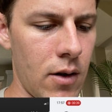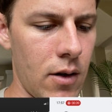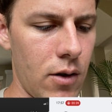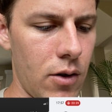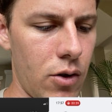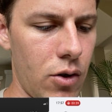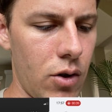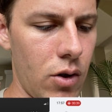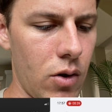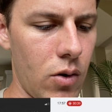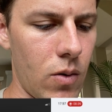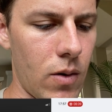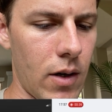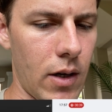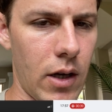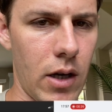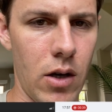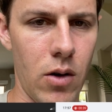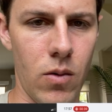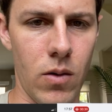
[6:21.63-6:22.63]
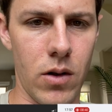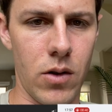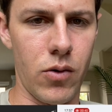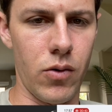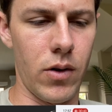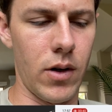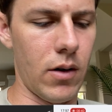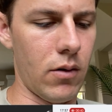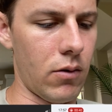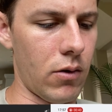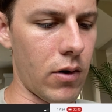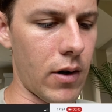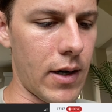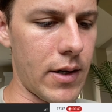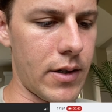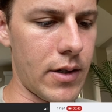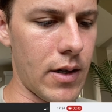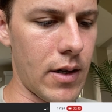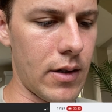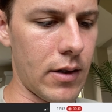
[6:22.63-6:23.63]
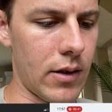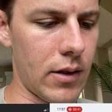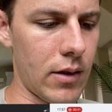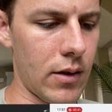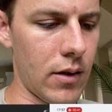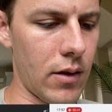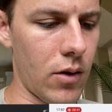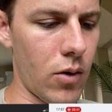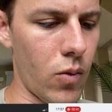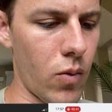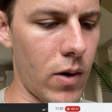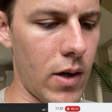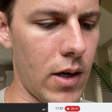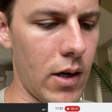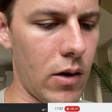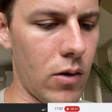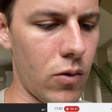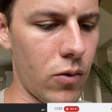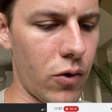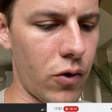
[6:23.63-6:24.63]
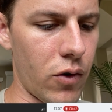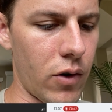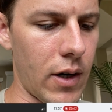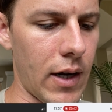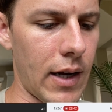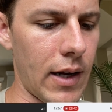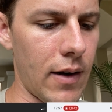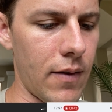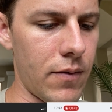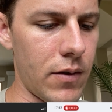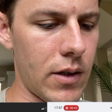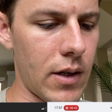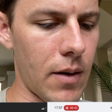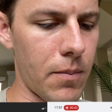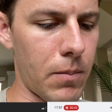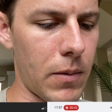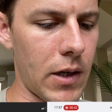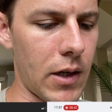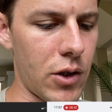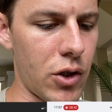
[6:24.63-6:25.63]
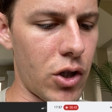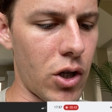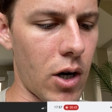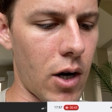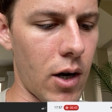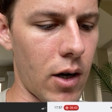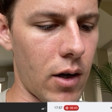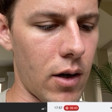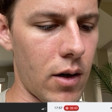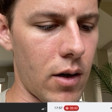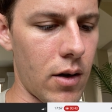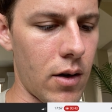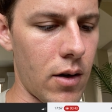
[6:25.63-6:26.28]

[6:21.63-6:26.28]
2, acute adrenal crisis. 3, culture-negative septic shock,